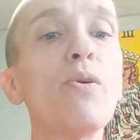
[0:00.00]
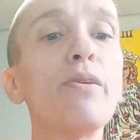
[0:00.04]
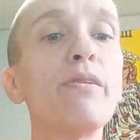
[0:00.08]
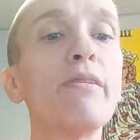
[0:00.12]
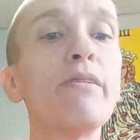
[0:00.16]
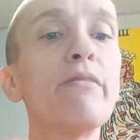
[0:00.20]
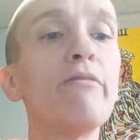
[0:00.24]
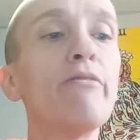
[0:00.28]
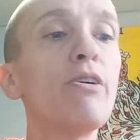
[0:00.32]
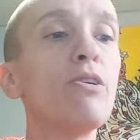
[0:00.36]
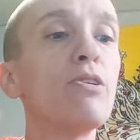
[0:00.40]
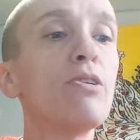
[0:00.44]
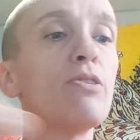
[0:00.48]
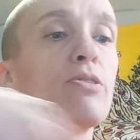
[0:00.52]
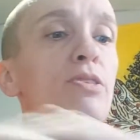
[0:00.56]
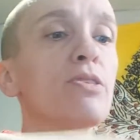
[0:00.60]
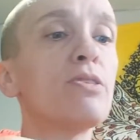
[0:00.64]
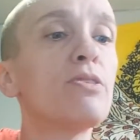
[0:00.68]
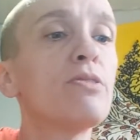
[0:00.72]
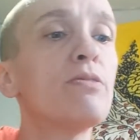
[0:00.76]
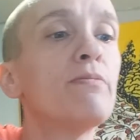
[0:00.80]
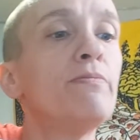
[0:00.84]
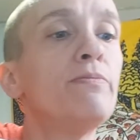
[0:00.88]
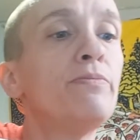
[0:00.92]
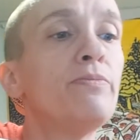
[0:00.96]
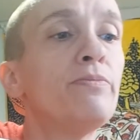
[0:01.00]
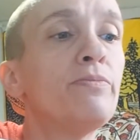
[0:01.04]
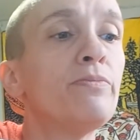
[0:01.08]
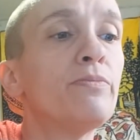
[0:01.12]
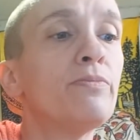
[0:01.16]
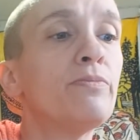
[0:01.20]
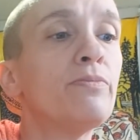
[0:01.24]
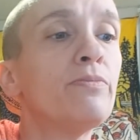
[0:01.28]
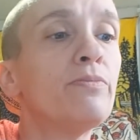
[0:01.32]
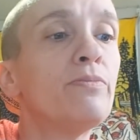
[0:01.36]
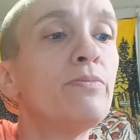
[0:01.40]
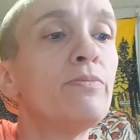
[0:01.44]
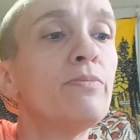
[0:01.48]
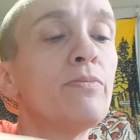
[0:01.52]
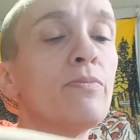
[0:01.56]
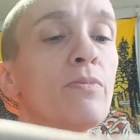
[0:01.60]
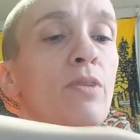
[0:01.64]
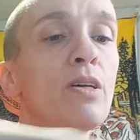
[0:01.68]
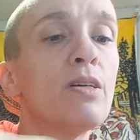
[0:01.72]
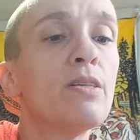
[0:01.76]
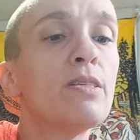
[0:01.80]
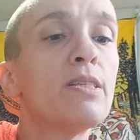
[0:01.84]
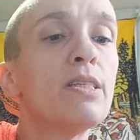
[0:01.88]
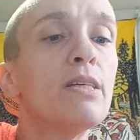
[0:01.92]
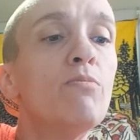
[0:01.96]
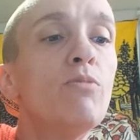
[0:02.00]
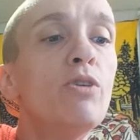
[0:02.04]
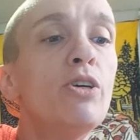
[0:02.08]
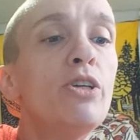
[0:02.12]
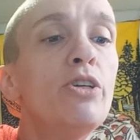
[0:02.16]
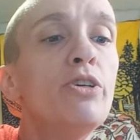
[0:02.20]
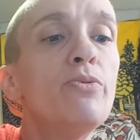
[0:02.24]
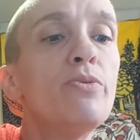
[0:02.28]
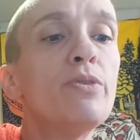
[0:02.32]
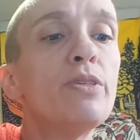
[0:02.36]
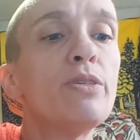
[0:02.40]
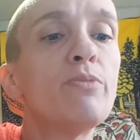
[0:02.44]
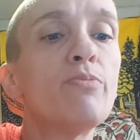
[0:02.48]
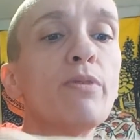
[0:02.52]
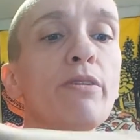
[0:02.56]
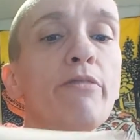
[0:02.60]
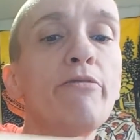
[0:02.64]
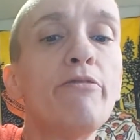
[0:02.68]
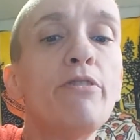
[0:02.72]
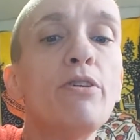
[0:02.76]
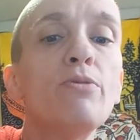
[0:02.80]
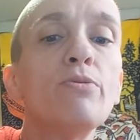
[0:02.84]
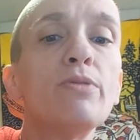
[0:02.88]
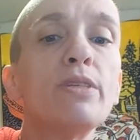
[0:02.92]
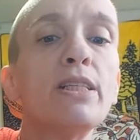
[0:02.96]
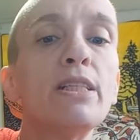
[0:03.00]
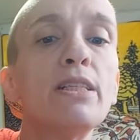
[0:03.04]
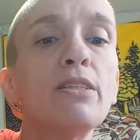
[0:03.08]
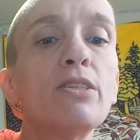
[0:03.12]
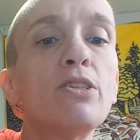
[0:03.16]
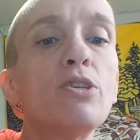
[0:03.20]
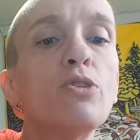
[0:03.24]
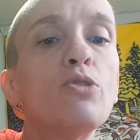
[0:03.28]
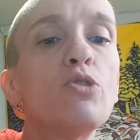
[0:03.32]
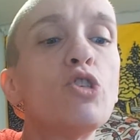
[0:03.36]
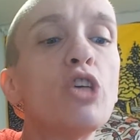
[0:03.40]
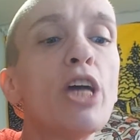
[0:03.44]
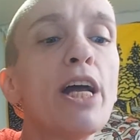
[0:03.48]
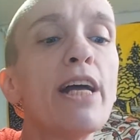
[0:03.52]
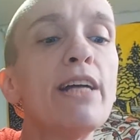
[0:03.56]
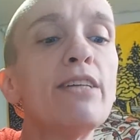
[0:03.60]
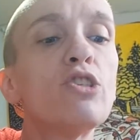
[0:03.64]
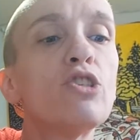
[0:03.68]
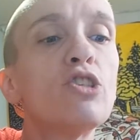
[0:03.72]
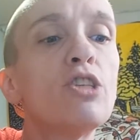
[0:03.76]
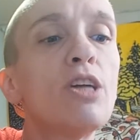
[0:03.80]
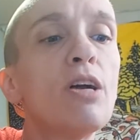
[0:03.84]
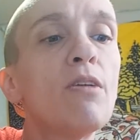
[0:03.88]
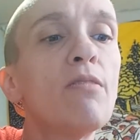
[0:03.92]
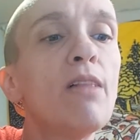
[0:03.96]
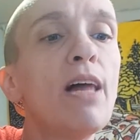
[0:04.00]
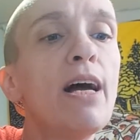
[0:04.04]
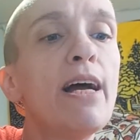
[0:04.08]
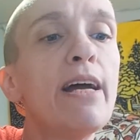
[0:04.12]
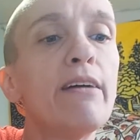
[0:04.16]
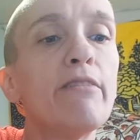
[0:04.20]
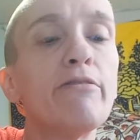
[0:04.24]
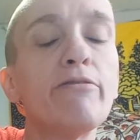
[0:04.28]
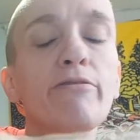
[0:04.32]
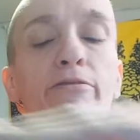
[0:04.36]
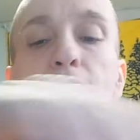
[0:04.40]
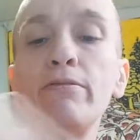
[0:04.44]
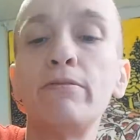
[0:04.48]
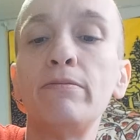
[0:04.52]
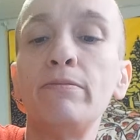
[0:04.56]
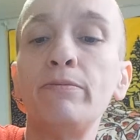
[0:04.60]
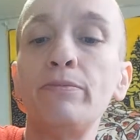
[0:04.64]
reverse. Someone who is refusing to change their life.